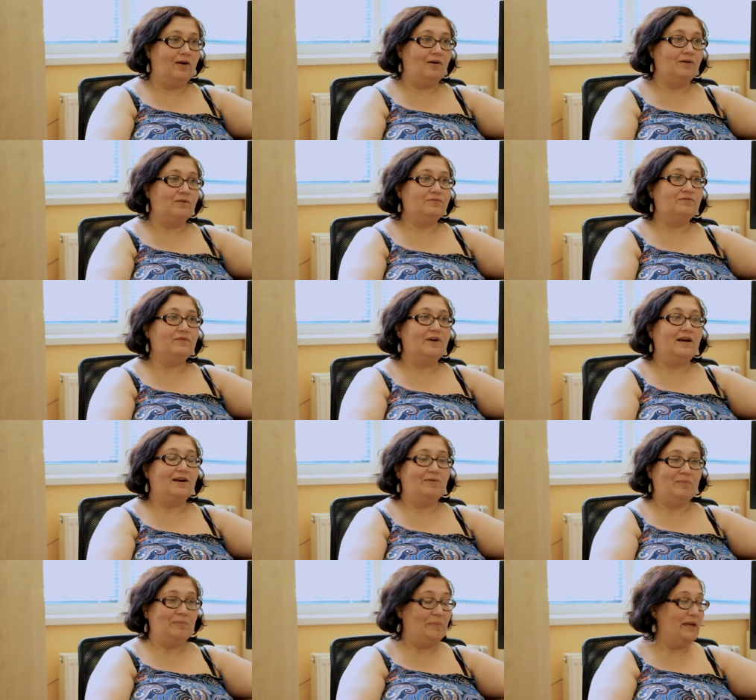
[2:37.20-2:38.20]
of
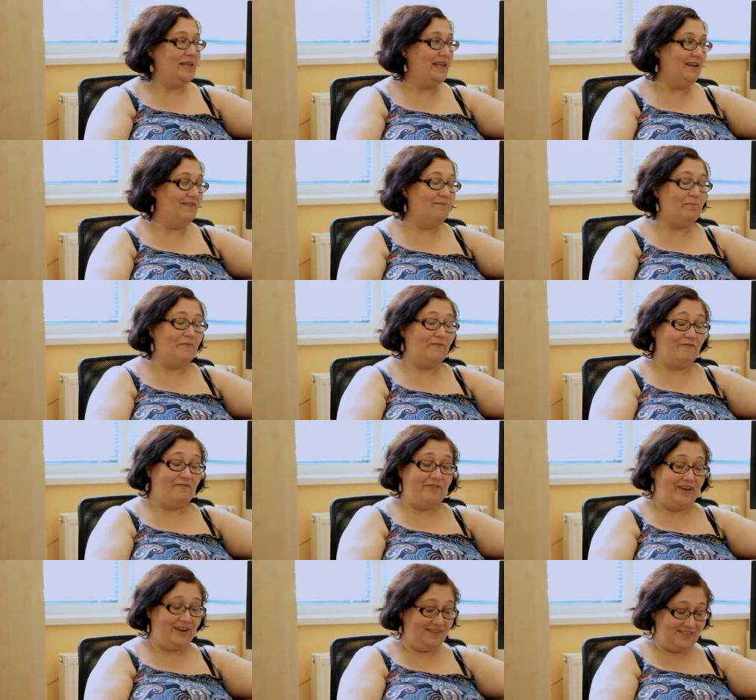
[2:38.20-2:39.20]
many
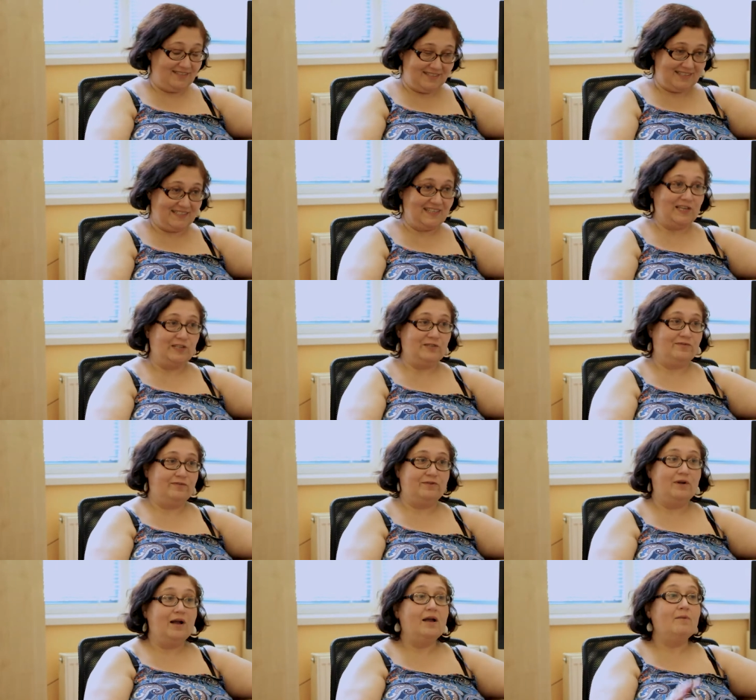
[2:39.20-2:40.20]
very
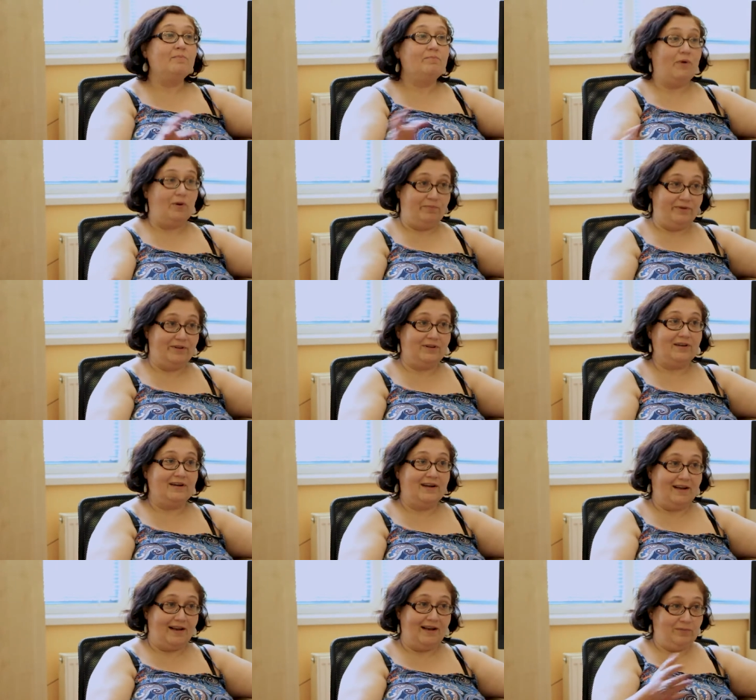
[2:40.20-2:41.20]
successful
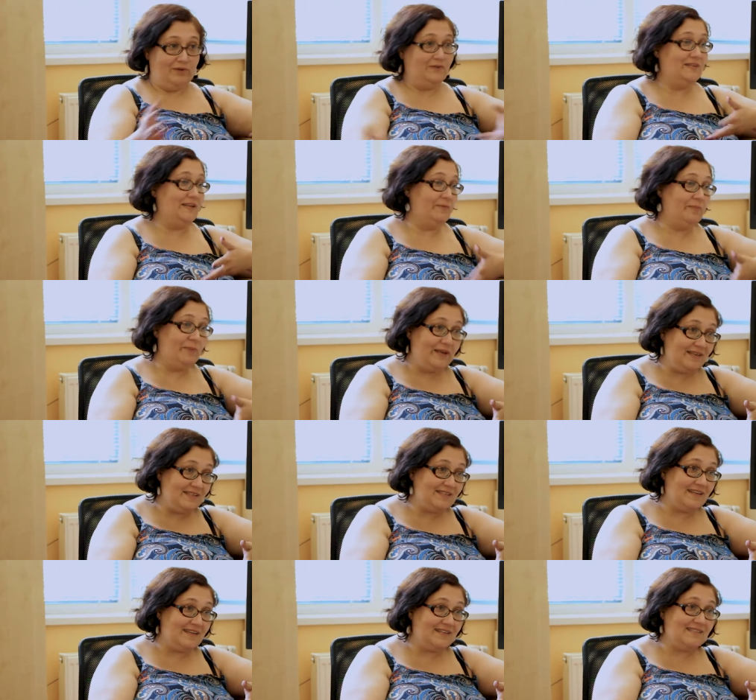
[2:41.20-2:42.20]
popular music
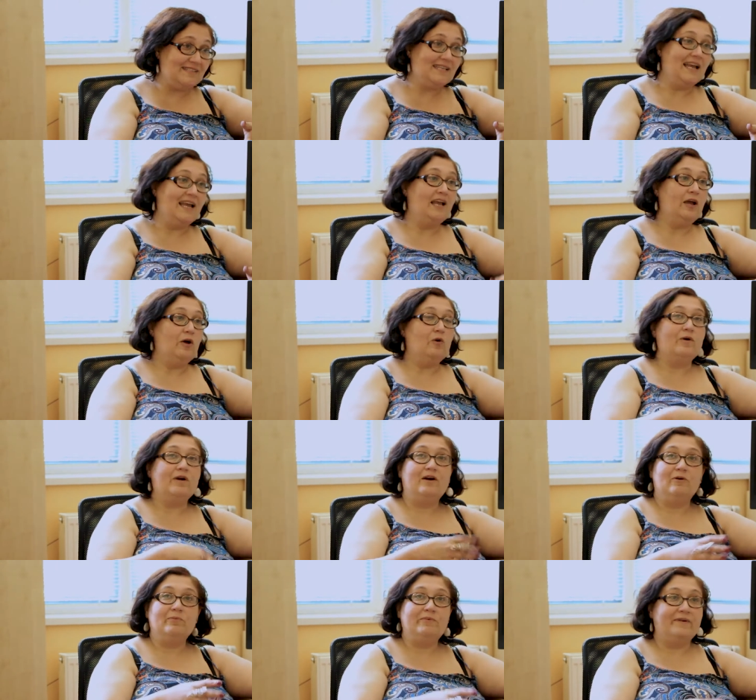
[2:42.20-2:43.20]
pieces, who
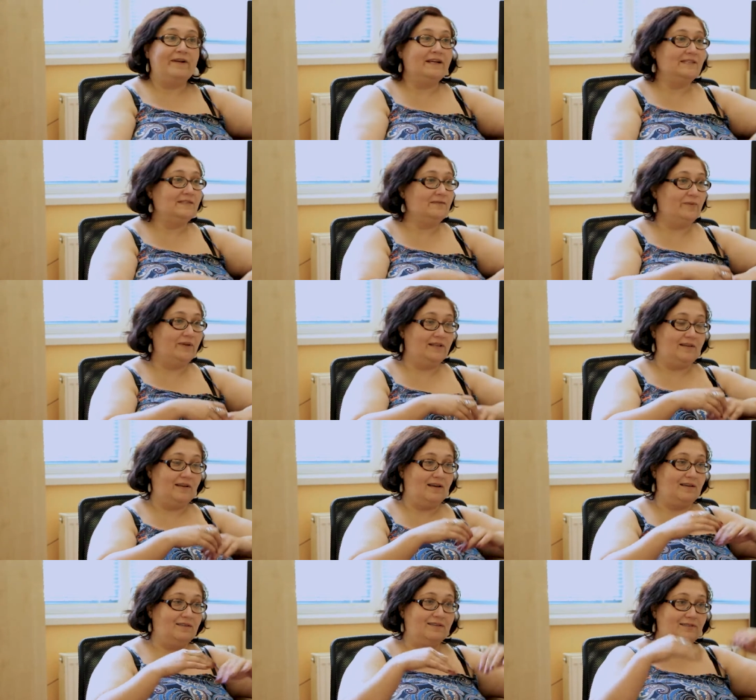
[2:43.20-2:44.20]
cooperates with
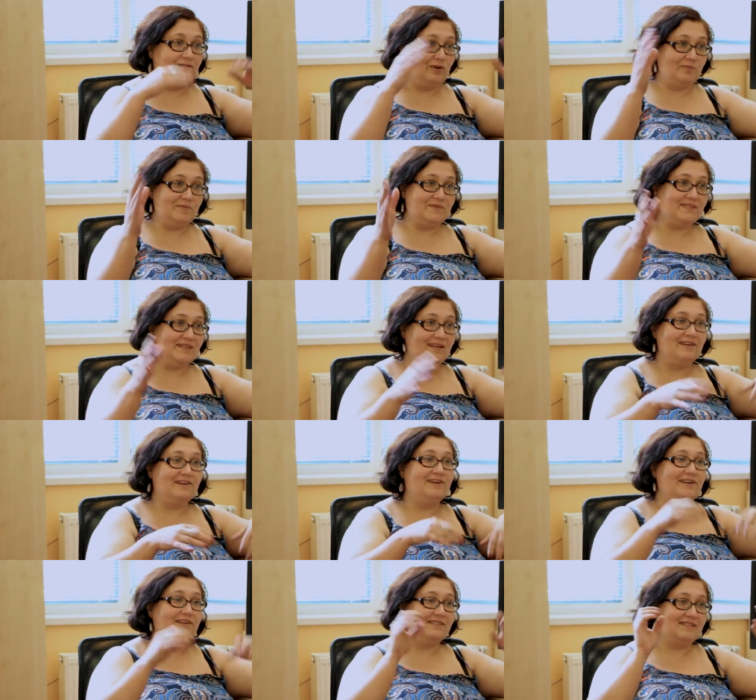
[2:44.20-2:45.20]
the top
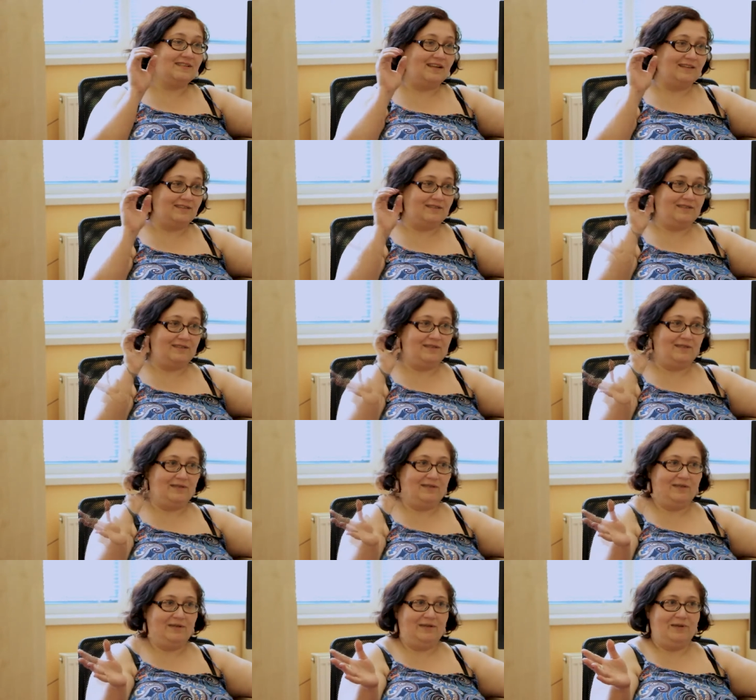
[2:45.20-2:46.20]
singers and
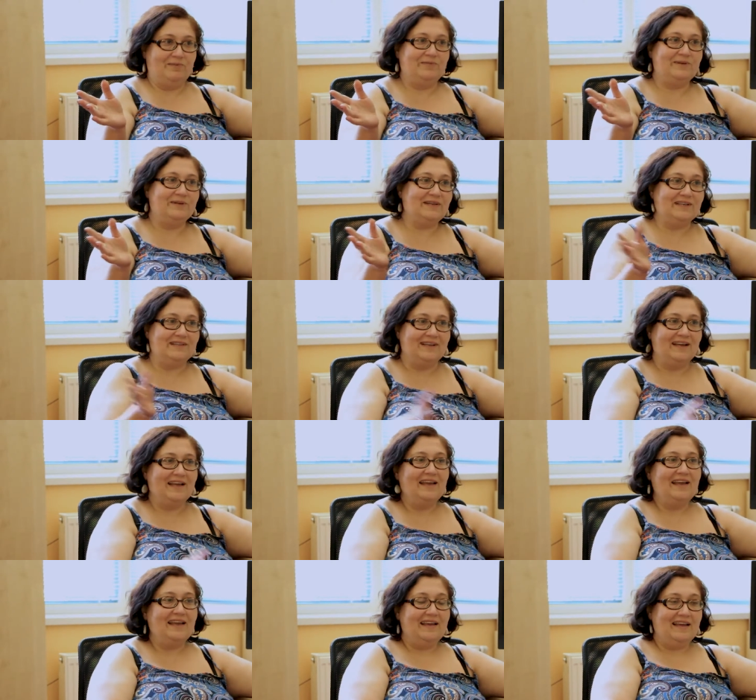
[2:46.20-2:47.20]
top people in
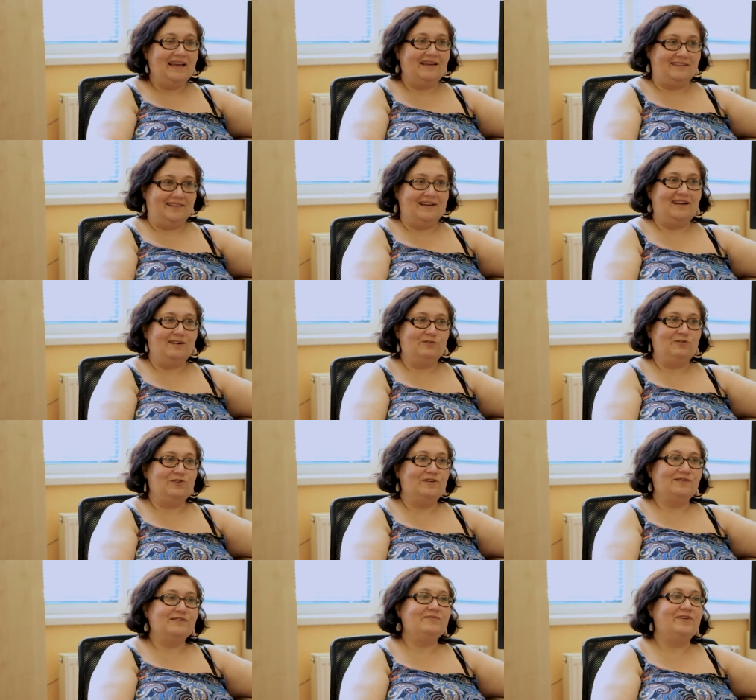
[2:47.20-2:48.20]
the
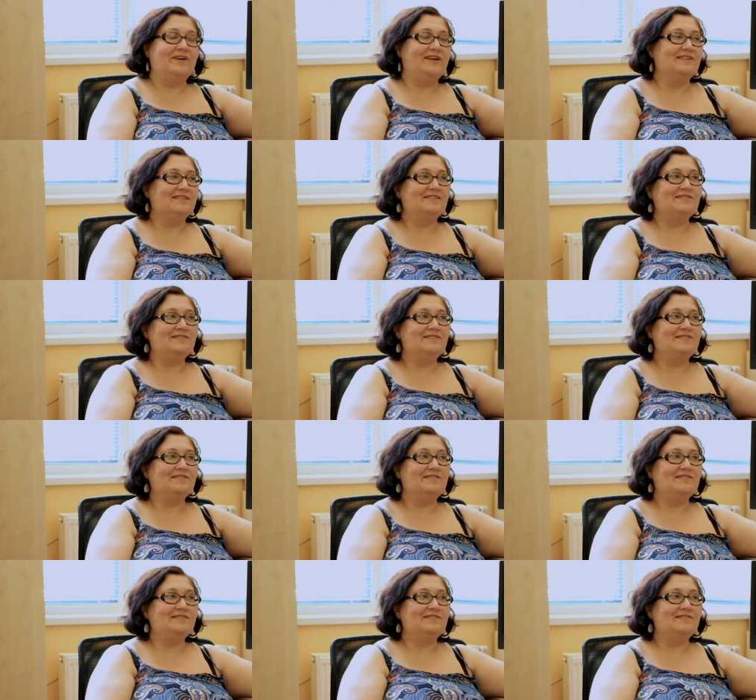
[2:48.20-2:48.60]
cultural sphere in